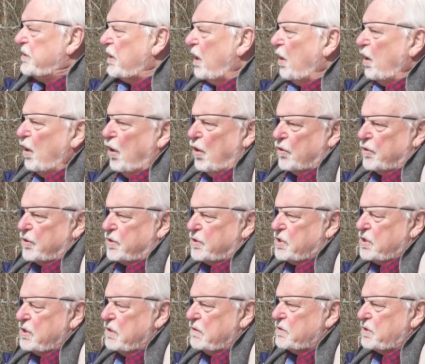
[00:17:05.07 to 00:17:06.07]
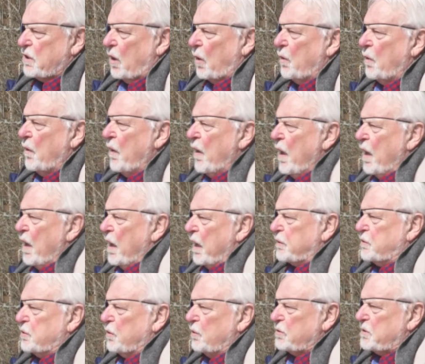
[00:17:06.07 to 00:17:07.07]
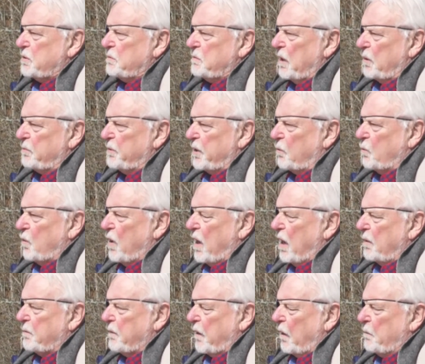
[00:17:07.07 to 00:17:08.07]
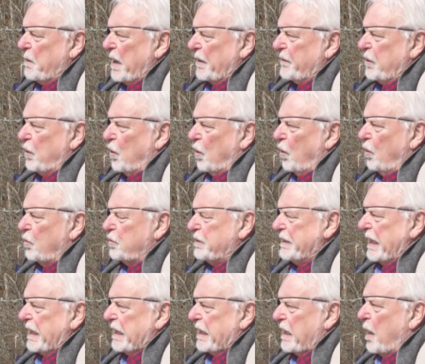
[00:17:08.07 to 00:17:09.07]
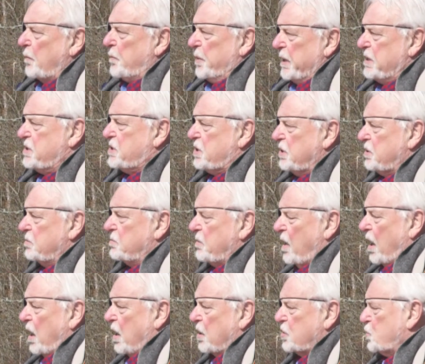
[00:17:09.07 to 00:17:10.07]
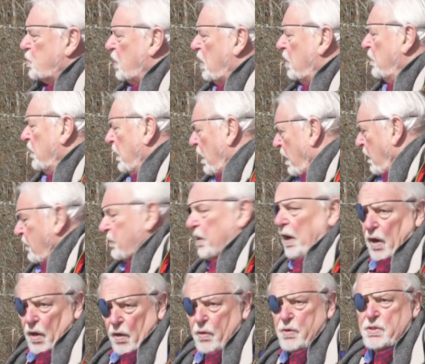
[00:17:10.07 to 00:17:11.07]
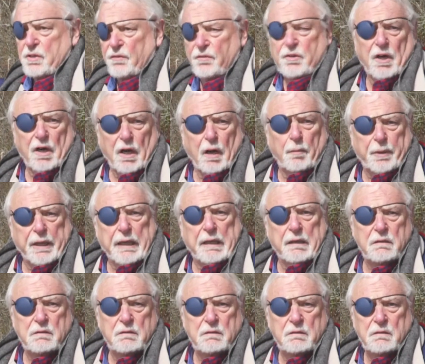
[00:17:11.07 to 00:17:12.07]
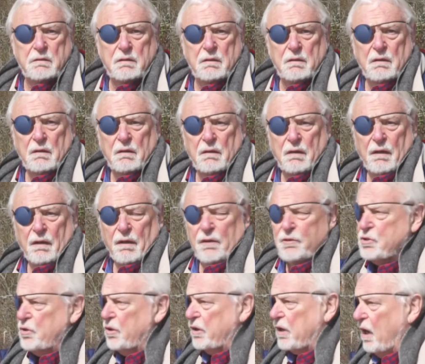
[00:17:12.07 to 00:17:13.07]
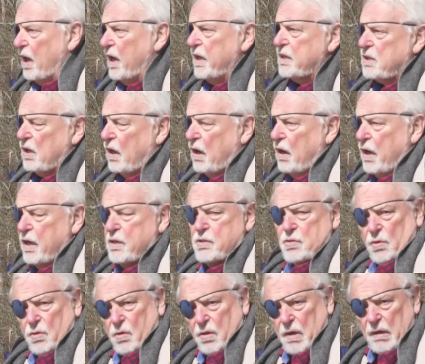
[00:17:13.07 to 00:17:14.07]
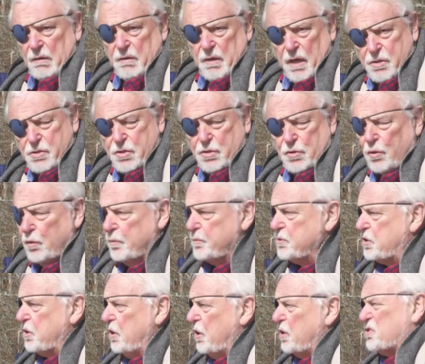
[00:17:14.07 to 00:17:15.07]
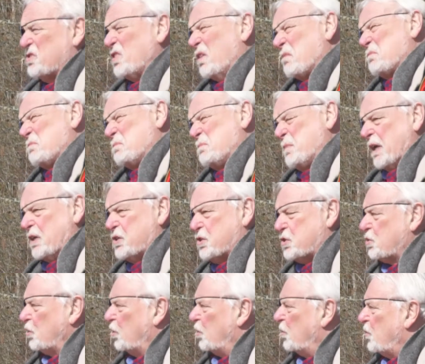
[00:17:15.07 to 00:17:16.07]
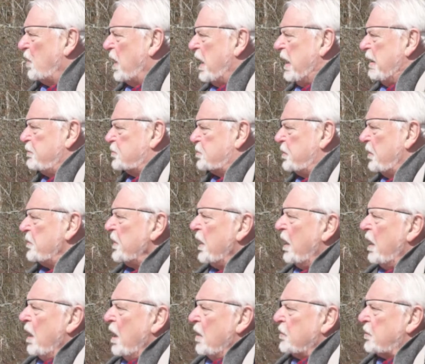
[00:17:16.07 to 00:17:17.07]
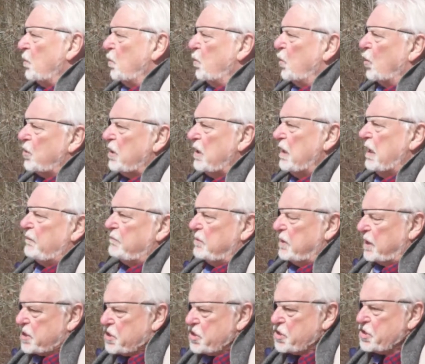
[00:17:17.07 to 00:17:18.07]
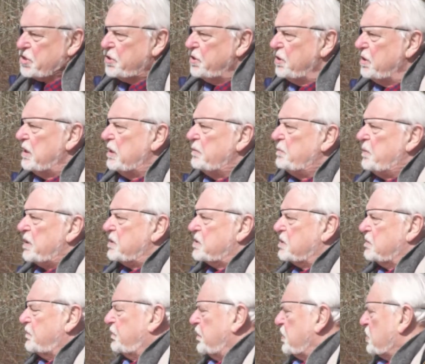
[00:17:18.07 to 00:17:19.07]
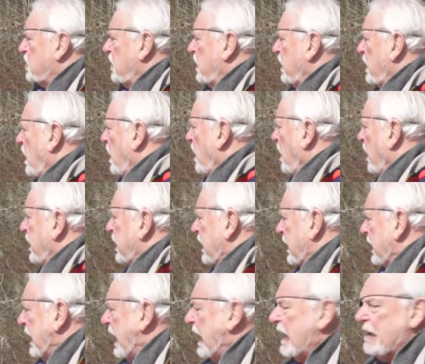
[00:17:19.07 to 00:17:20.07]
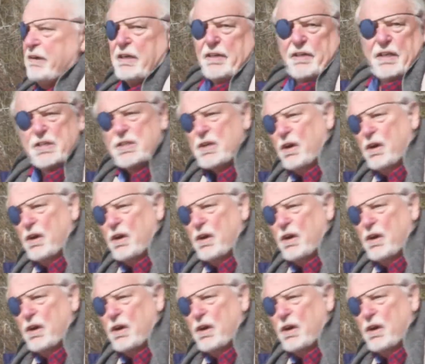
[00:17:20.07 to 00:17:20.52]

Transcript: the logs. So I talked a little bit a while ago about the oil getting up into the marsh. Well, the logs have got up here during high tides or a storm surge, not big storm waves, but the water level has certainly been sufficiently high to carry these